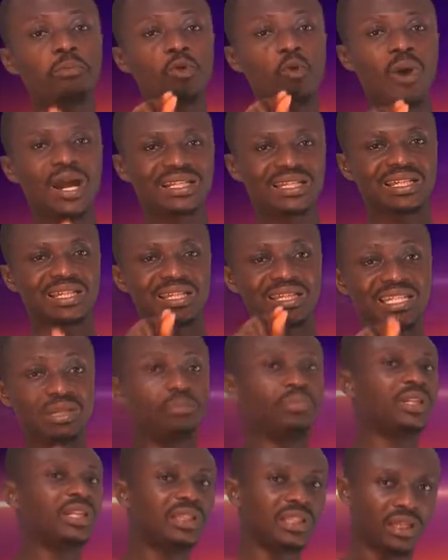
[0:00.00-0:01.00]
be
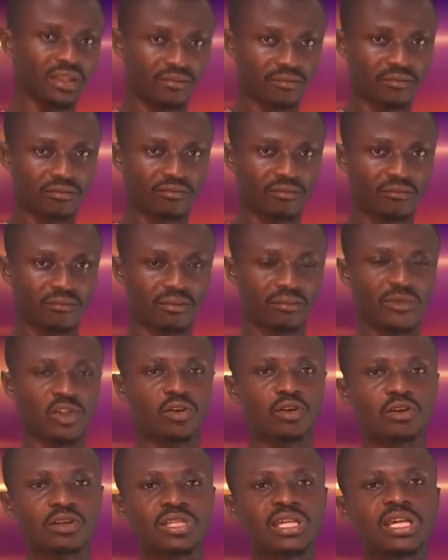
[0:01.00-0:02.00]
depleted,
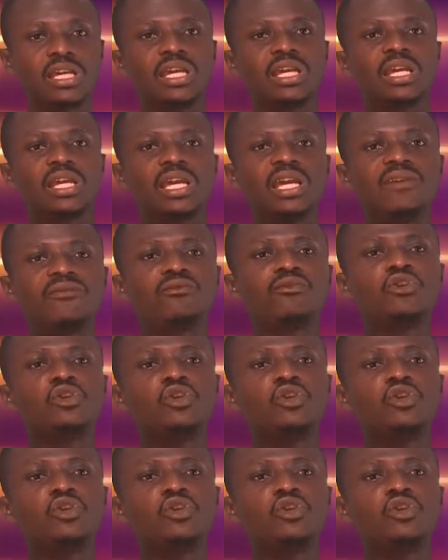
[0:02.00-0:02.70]
because if you